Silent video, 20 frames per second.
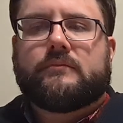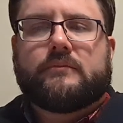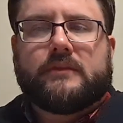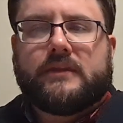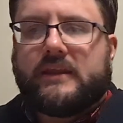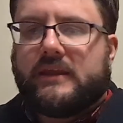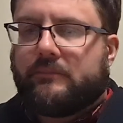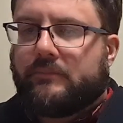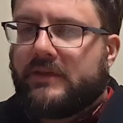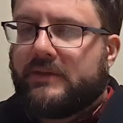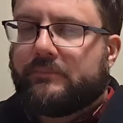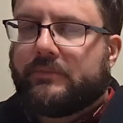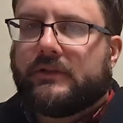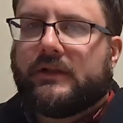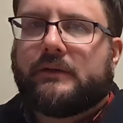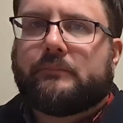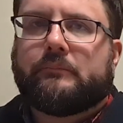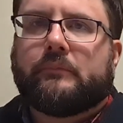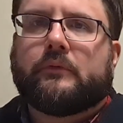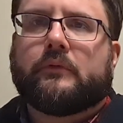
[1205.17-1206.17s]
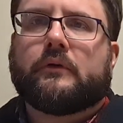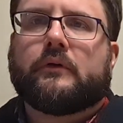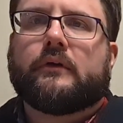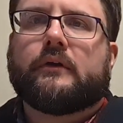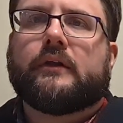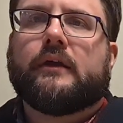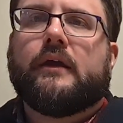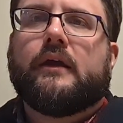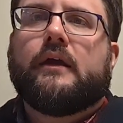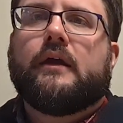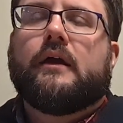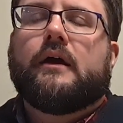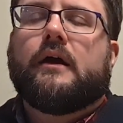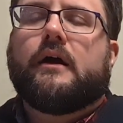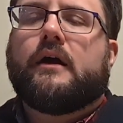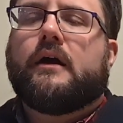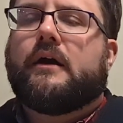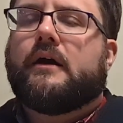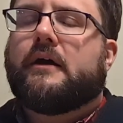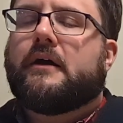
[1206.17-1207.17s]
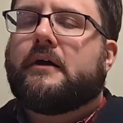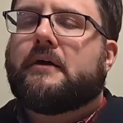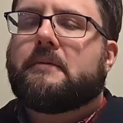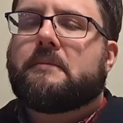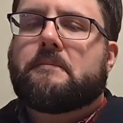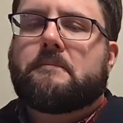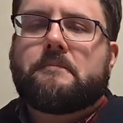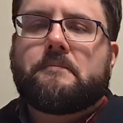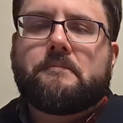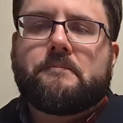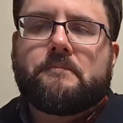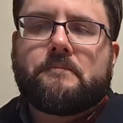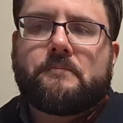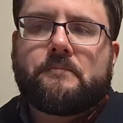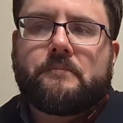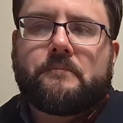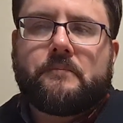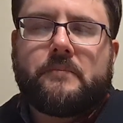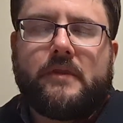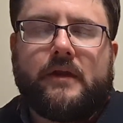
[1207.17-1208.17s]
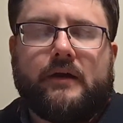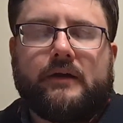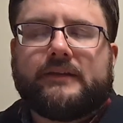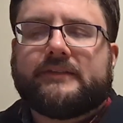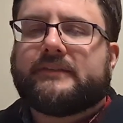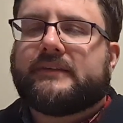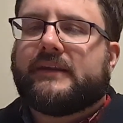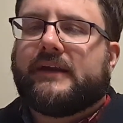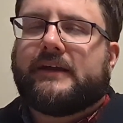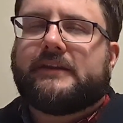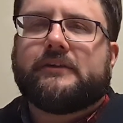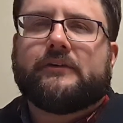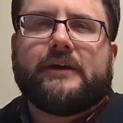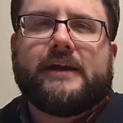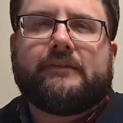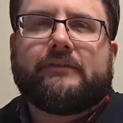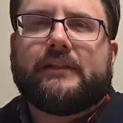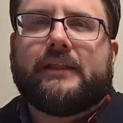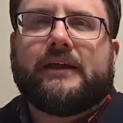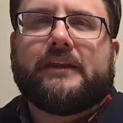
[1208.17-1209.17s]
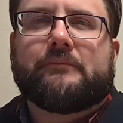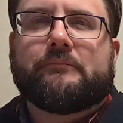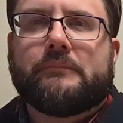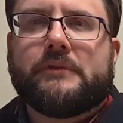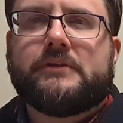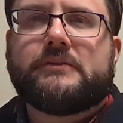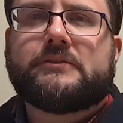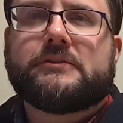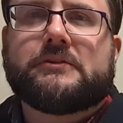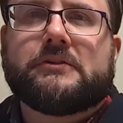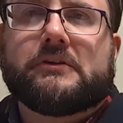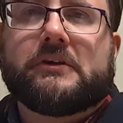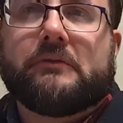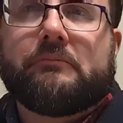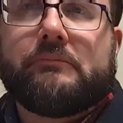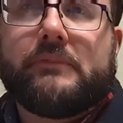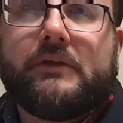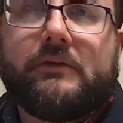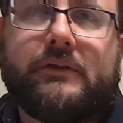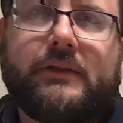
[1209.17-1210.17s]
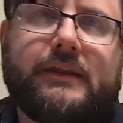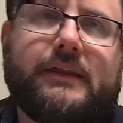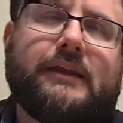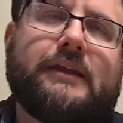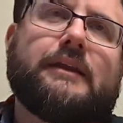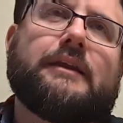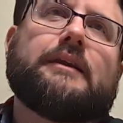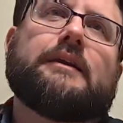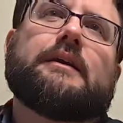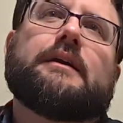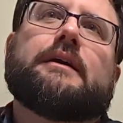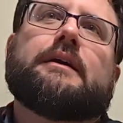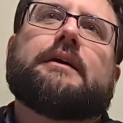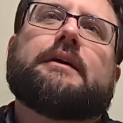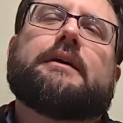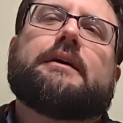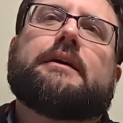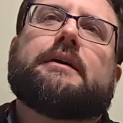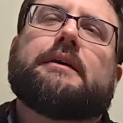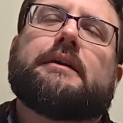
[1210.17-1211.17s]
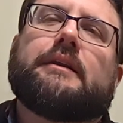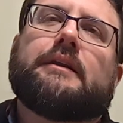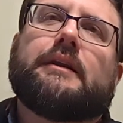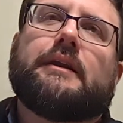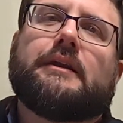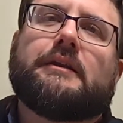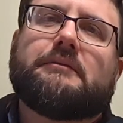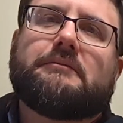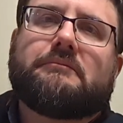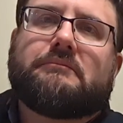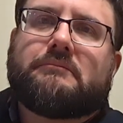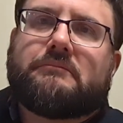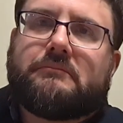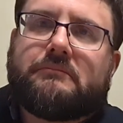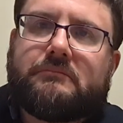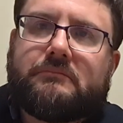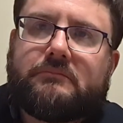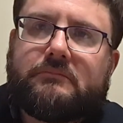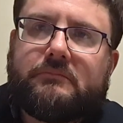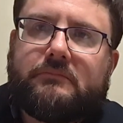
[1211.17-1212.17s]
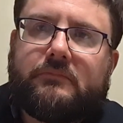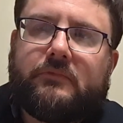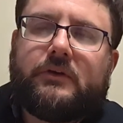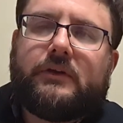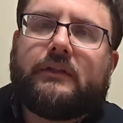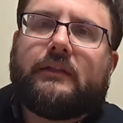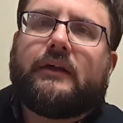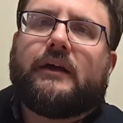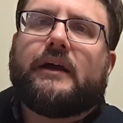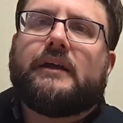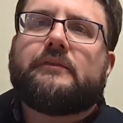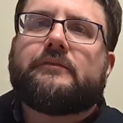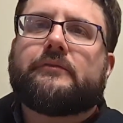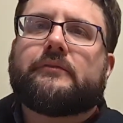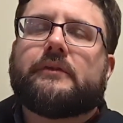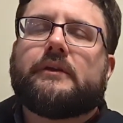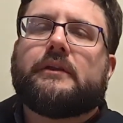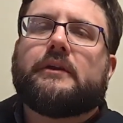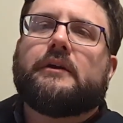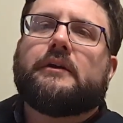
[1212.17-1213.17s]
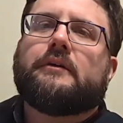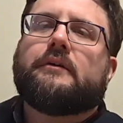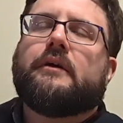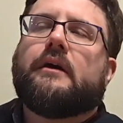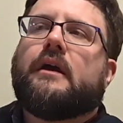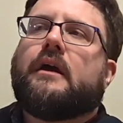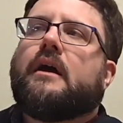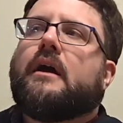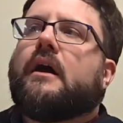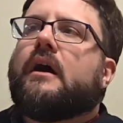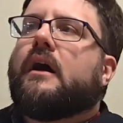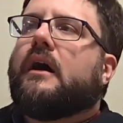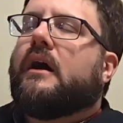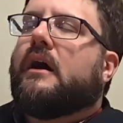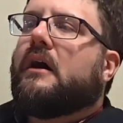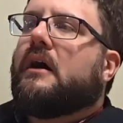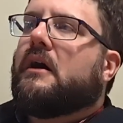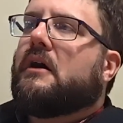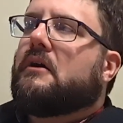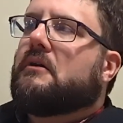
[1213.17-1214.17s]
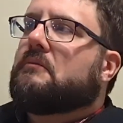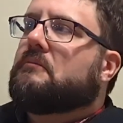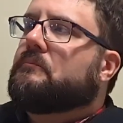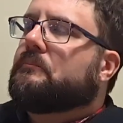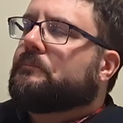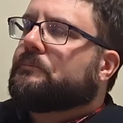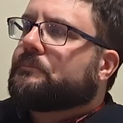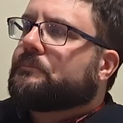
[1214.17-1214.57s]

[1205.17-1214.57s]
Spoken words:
get people on board. Uh, Honestly, I don't have a lot of musical community in real life. I'd